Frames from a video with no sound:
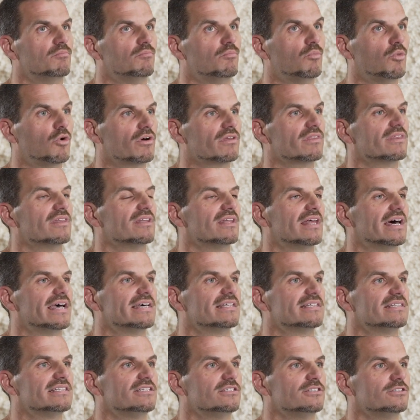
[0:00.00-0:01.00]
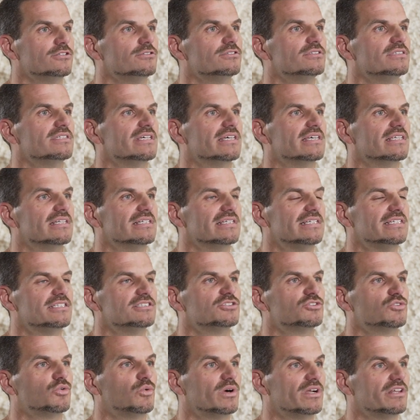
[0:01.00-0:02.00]
more than likely losing at
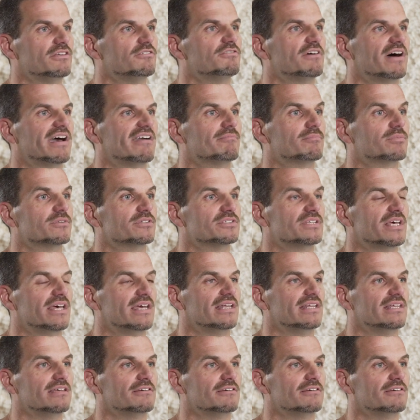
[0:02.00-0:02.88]
least 25%,